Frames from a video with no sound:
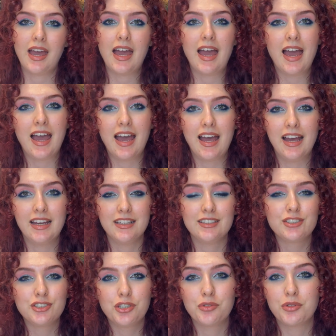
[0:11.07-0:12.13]

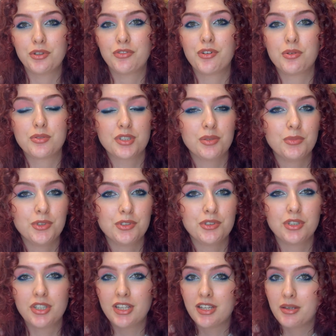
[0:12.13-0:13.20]
and show you if I was able to
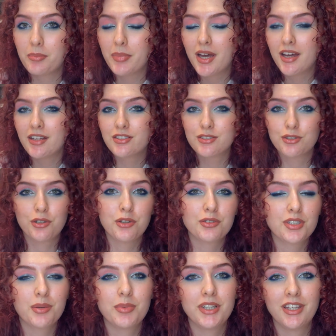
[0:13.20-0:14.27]
hit any pans or use
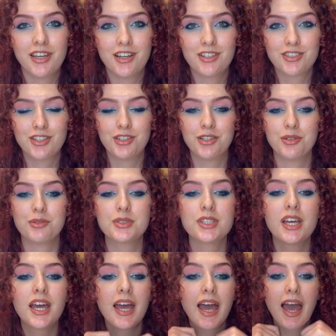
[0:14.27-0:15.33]
up any eyeshadows
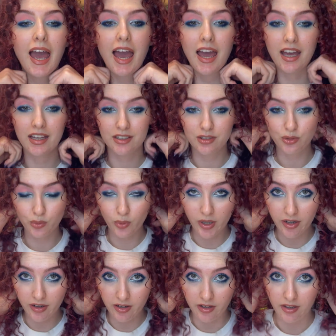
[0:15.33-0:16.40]
and
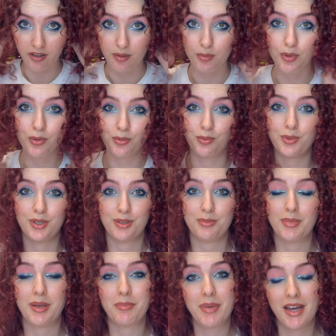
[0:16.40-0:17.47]
where I am with
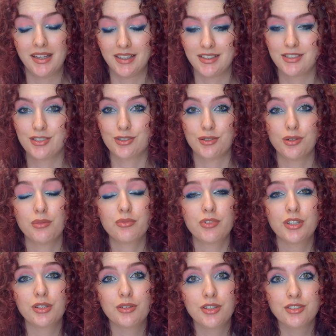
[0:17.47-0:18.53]
my palettes. So
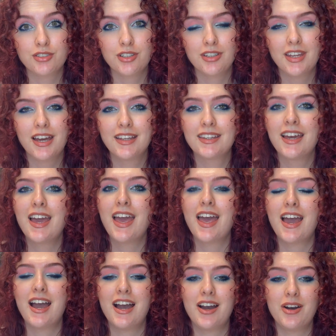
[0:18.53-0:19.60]
hopefully you'll enjoy that.
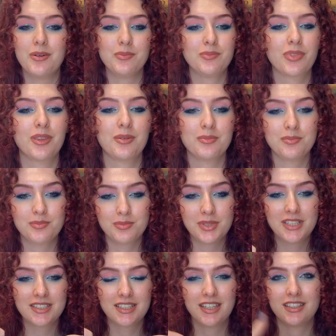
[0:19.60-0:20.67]

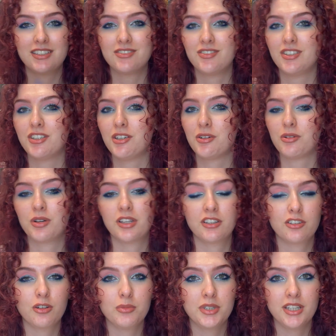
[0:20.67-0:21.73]
Please like this video
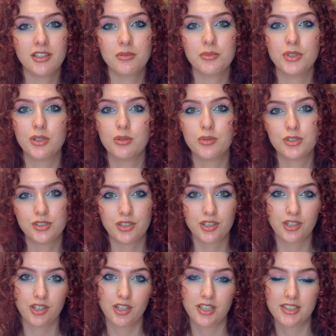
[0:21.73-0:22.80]
and comment down below what's your
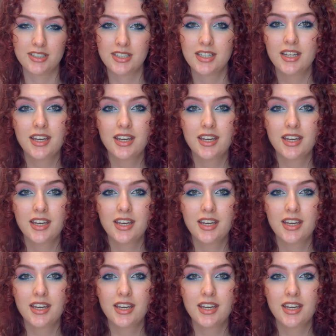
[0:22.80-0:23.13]
current